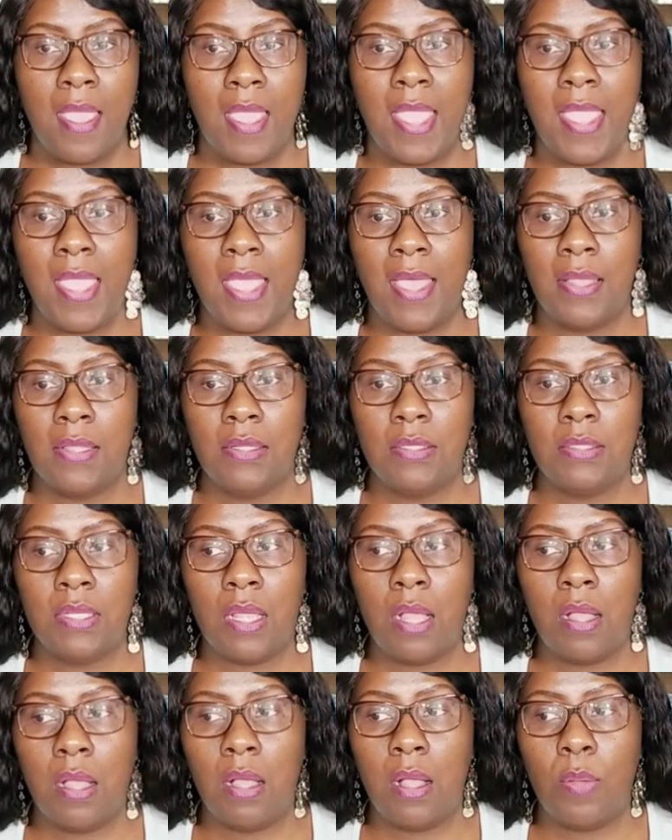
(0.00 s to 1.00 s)
And
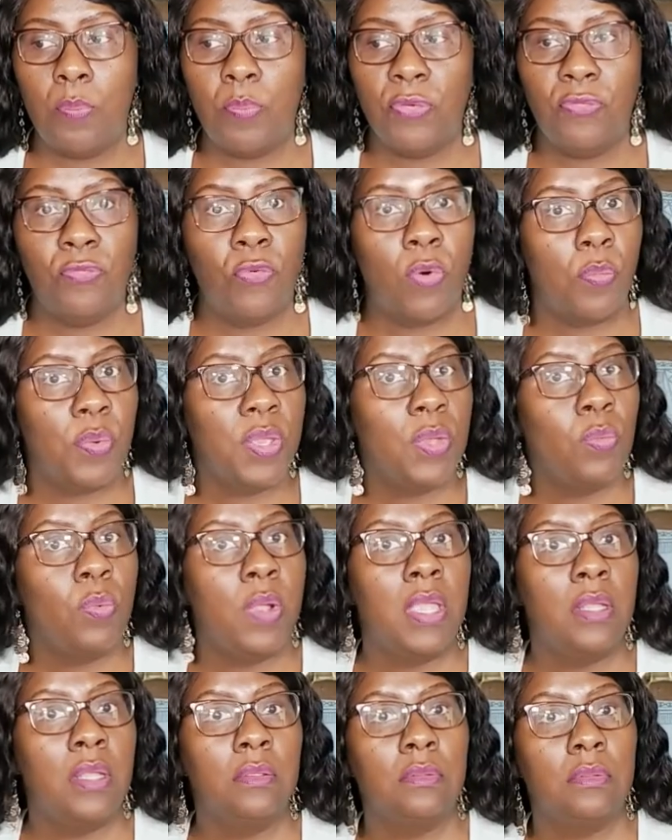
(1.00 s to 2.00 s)
uh, before we
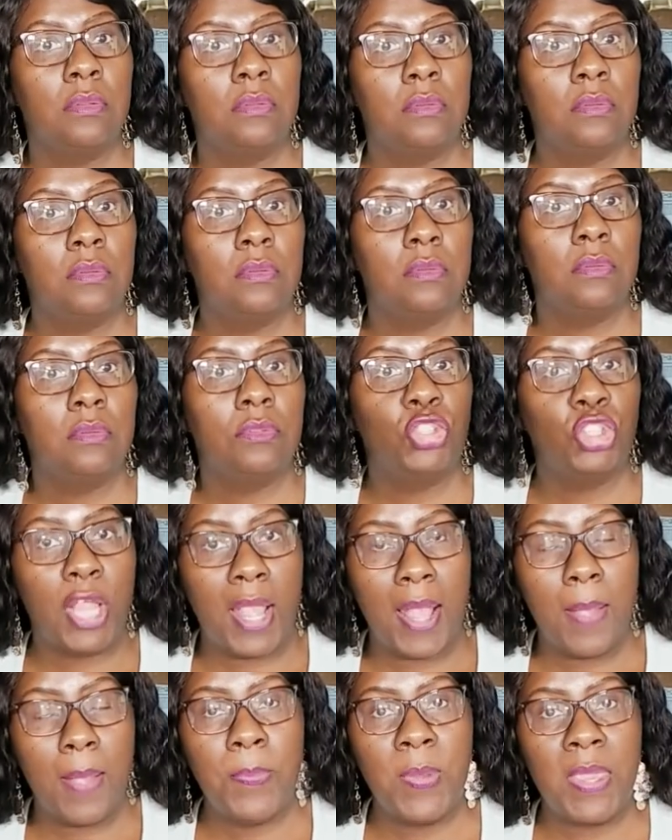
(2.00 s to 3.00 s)
went
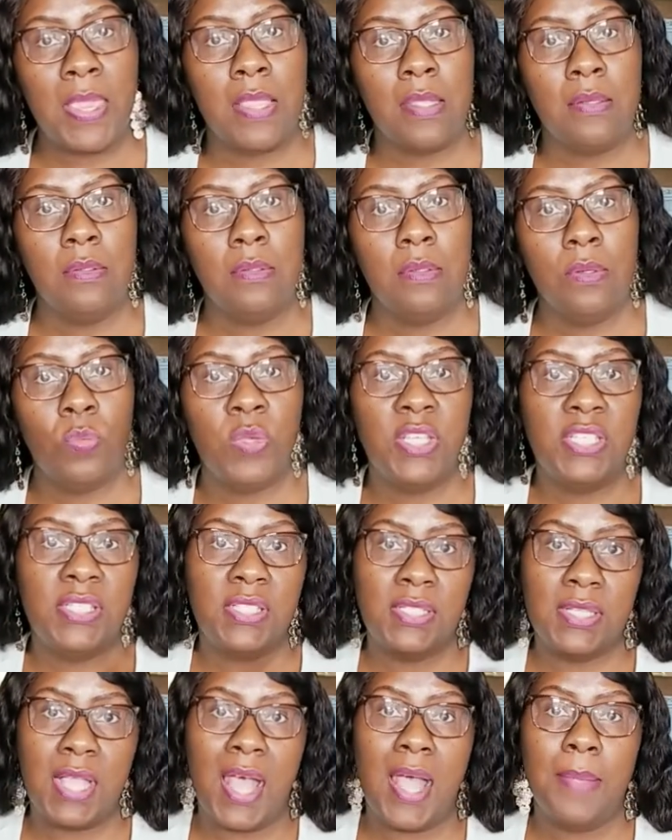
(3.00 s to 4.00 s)
shopping, we
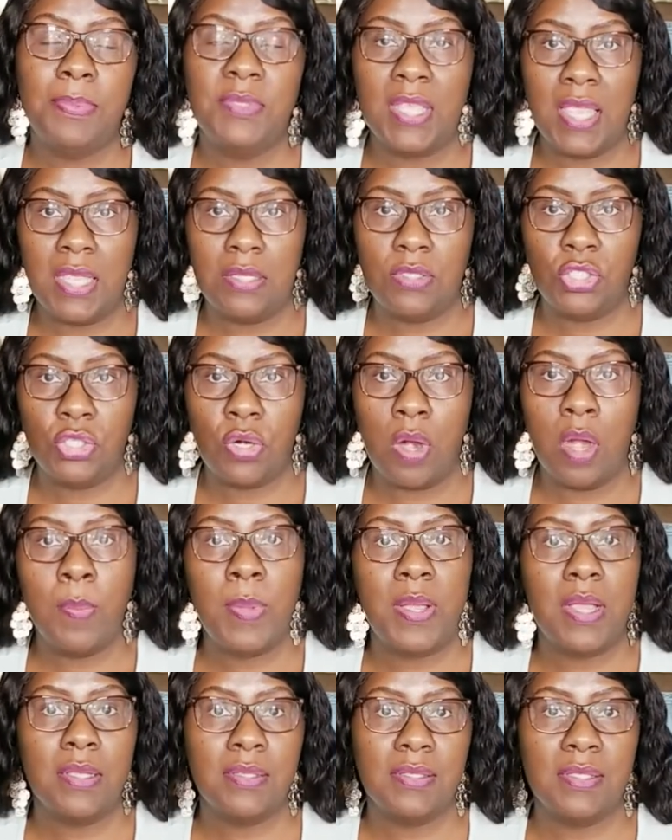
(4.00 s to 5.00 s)
stopped at
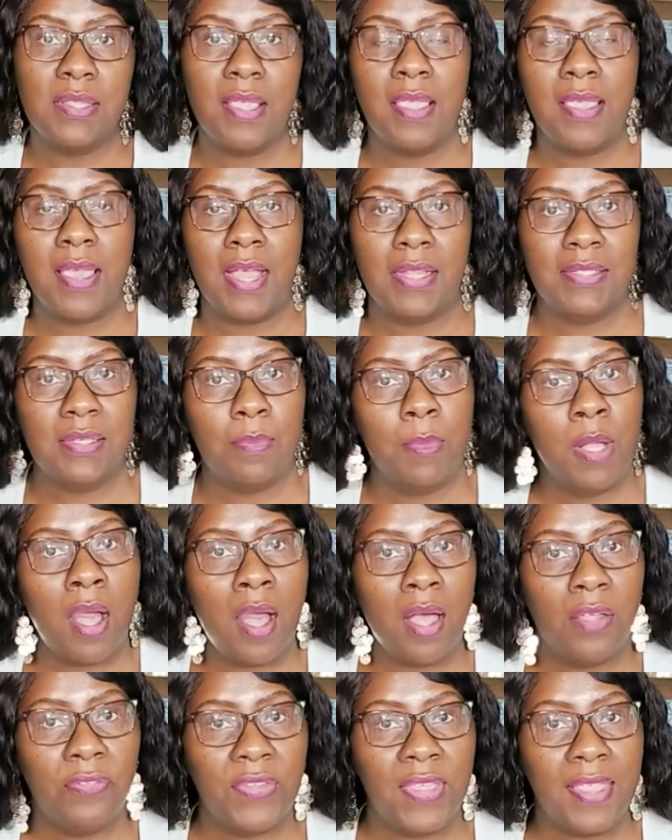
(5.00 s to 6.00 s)
Starbucks and got some
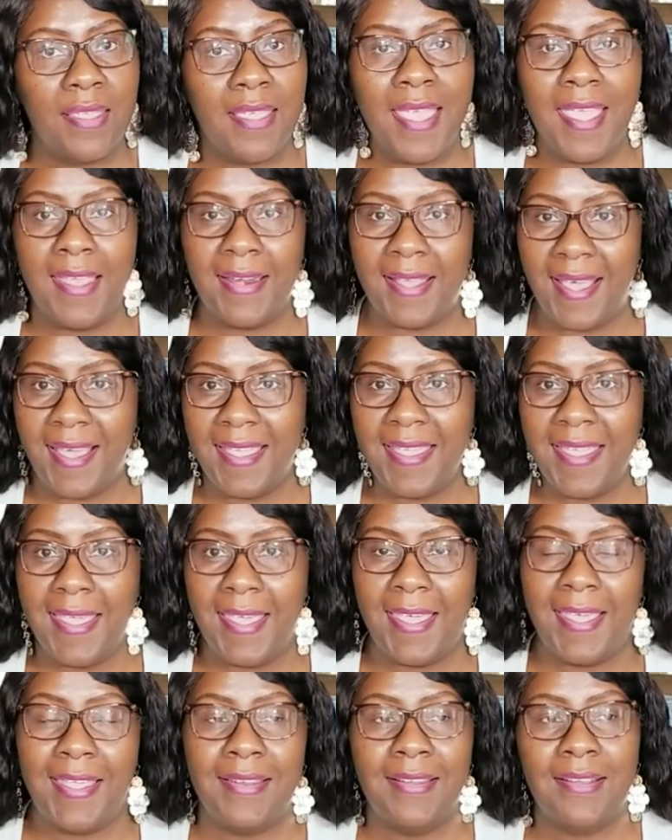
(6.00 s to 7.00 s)
coffee. And I
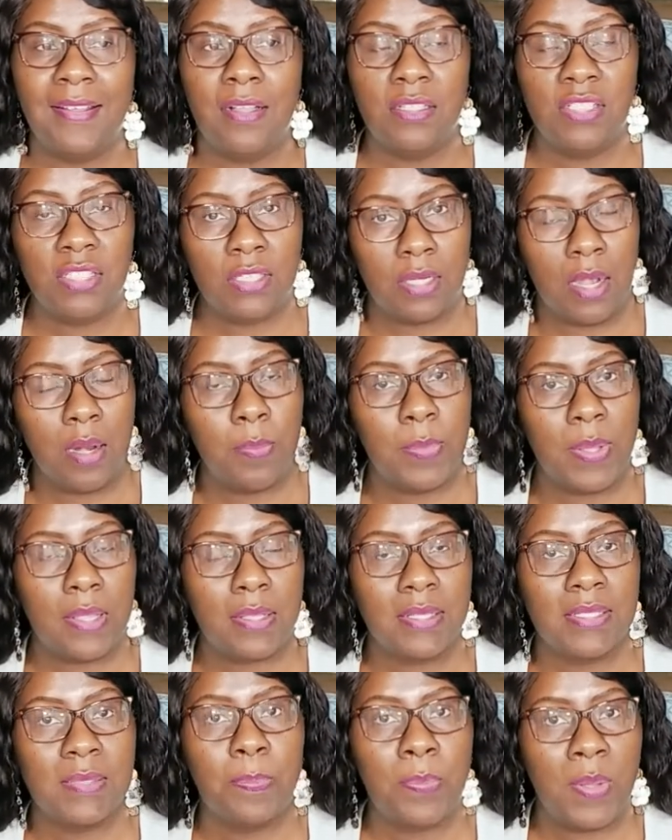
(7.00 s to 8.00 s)
had a
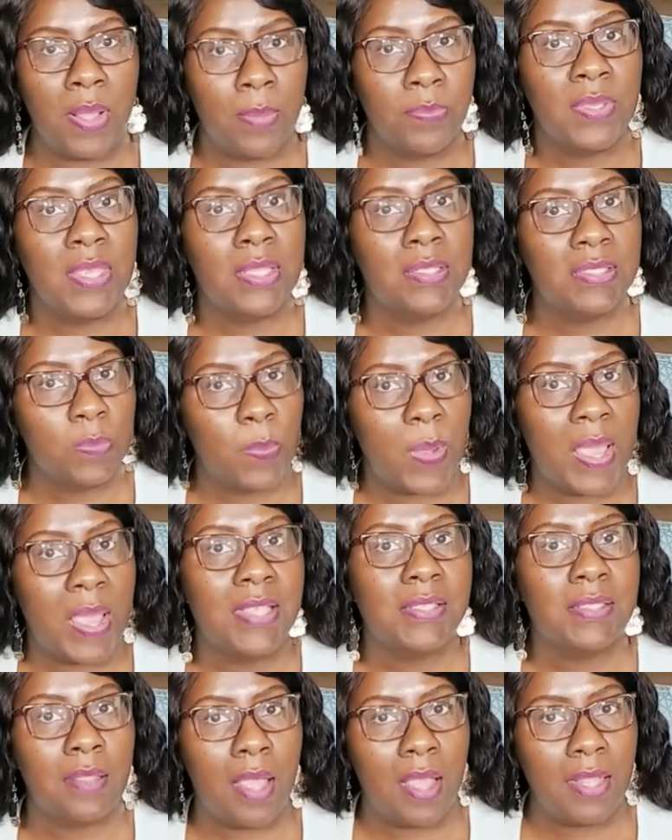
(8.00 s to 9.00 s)
Starbucks pumpkin
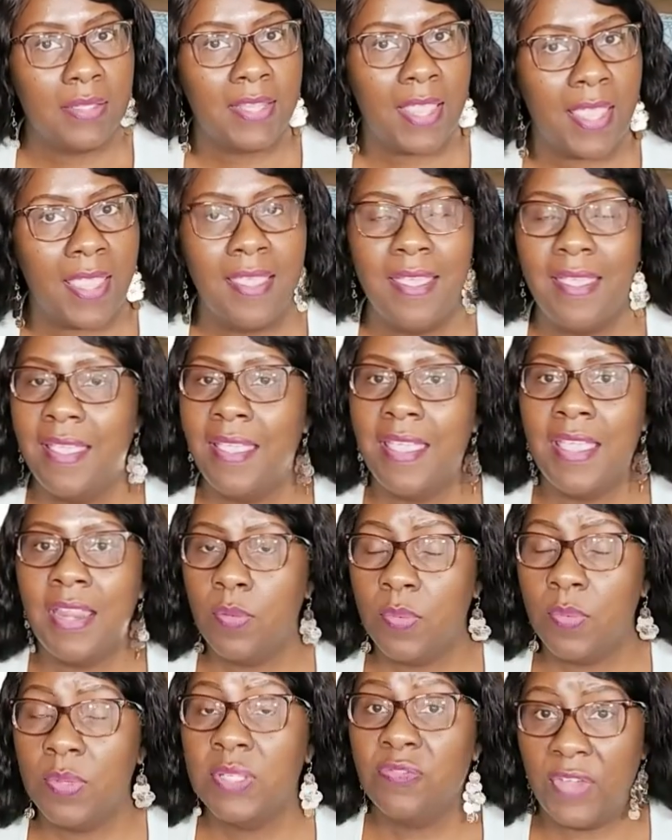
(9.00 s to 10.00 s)
spice latte and
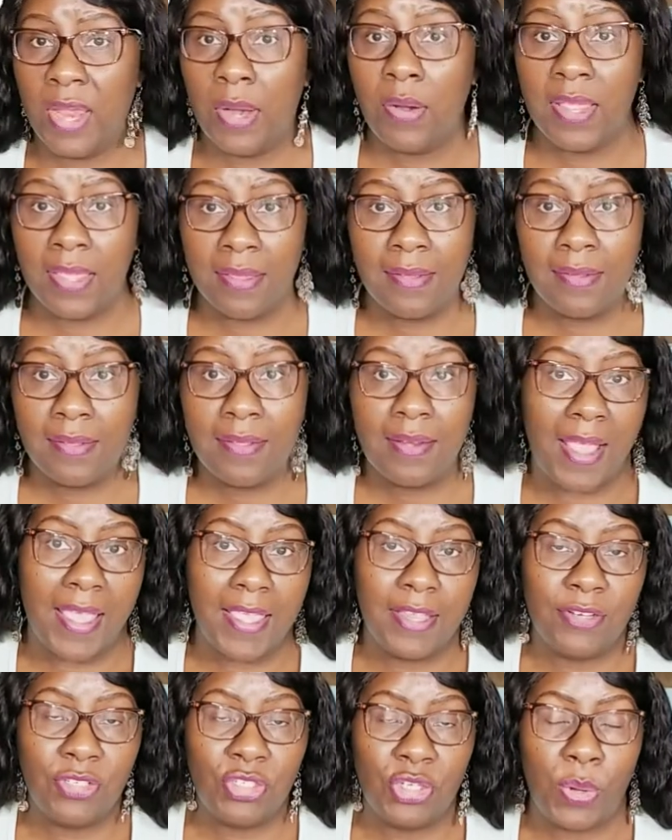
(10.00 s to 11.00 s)
it was very good. I
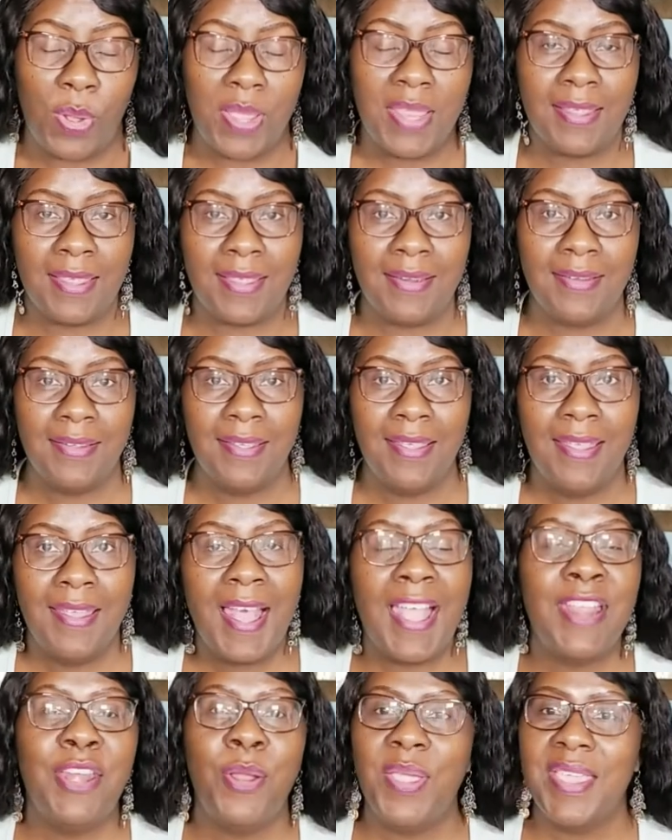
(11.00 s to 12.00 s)
enjoyed it.
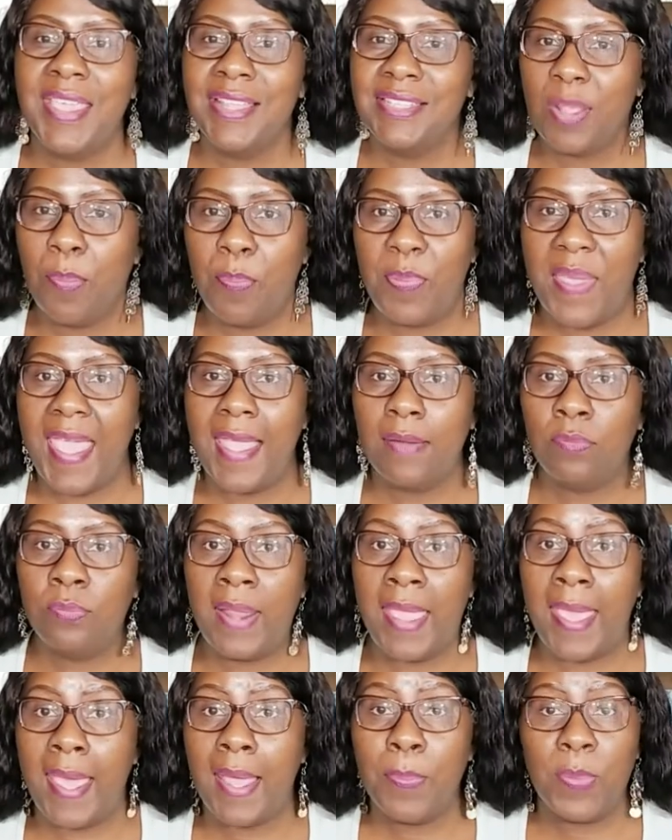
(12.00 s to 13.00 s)
I know it gets a bad
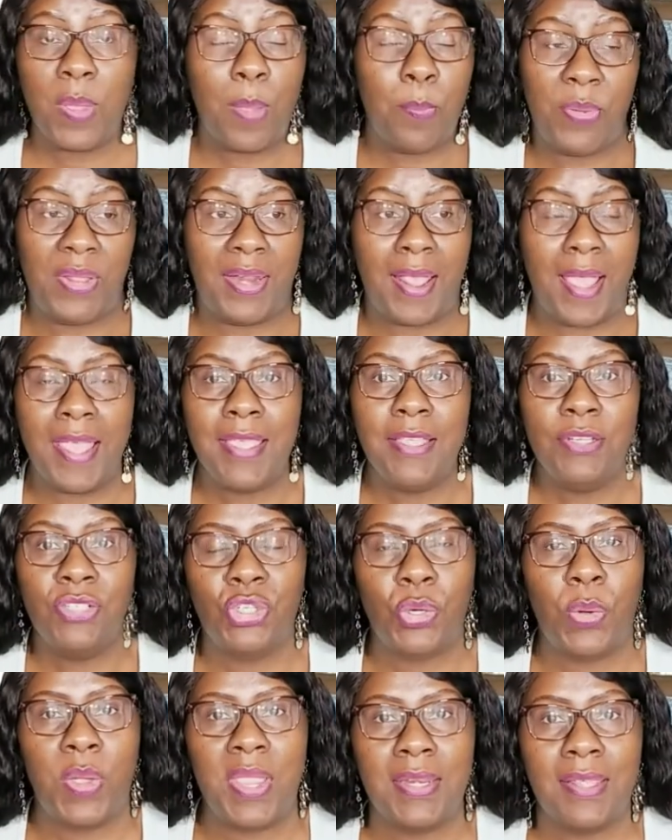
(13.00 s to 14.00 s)
rap, but I
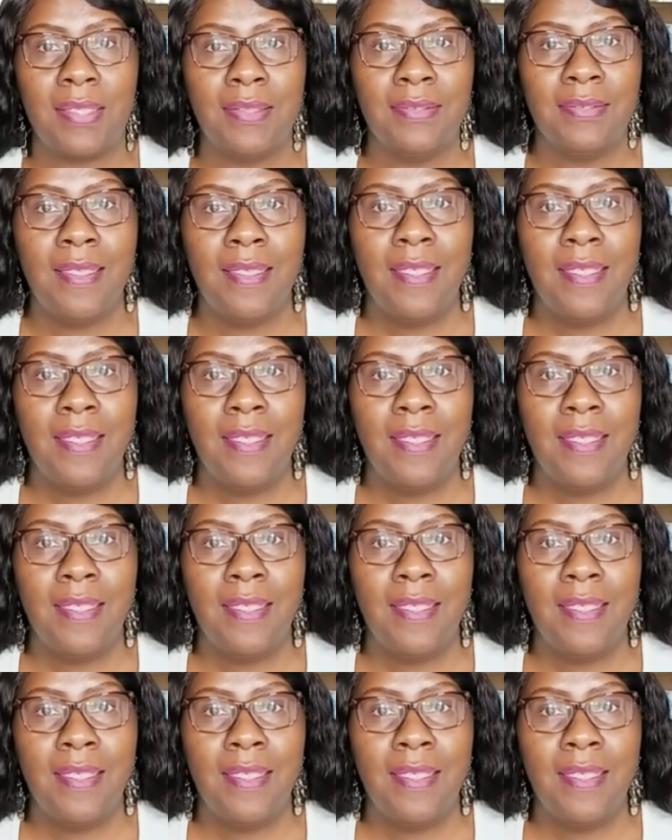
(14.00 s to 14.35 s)
enjoyed it.